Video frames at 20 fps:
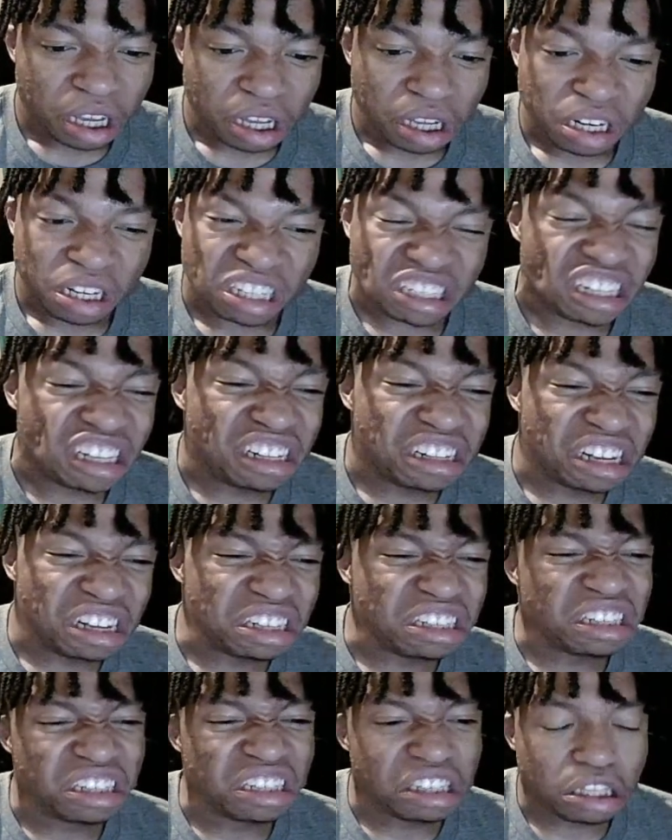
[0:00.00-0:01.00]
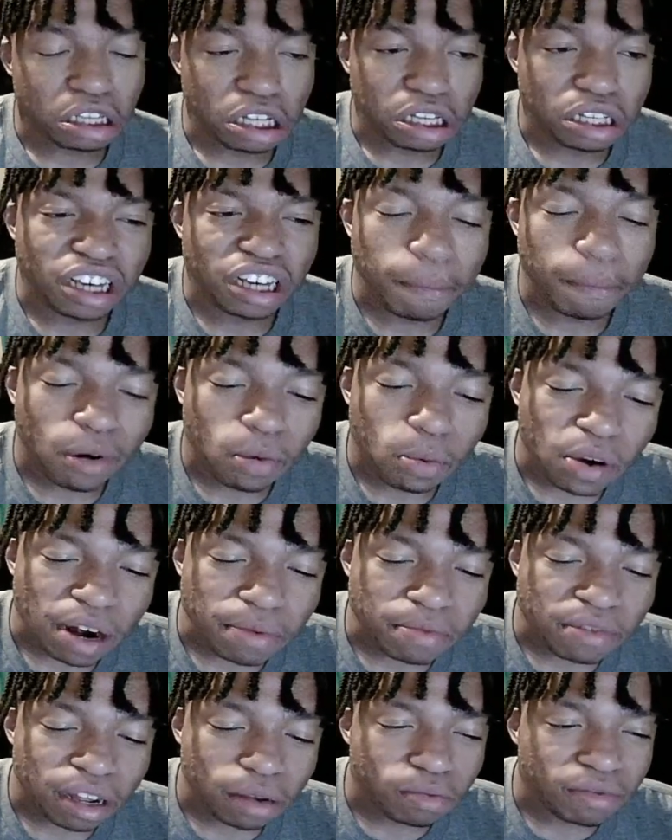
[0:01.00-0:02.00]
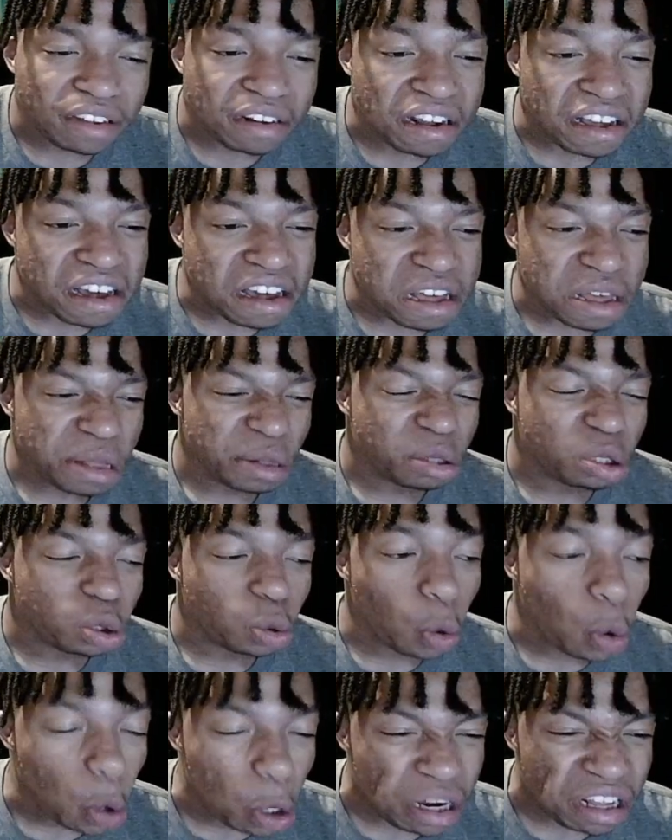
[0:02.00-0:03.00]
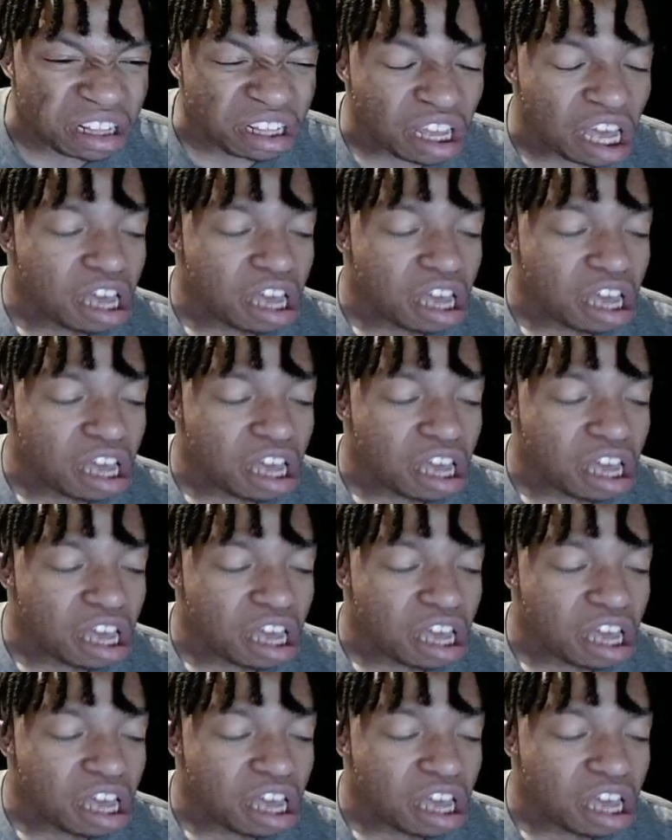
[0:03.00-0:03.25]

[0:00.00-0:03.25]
See, this is the type of rap that we need in 20.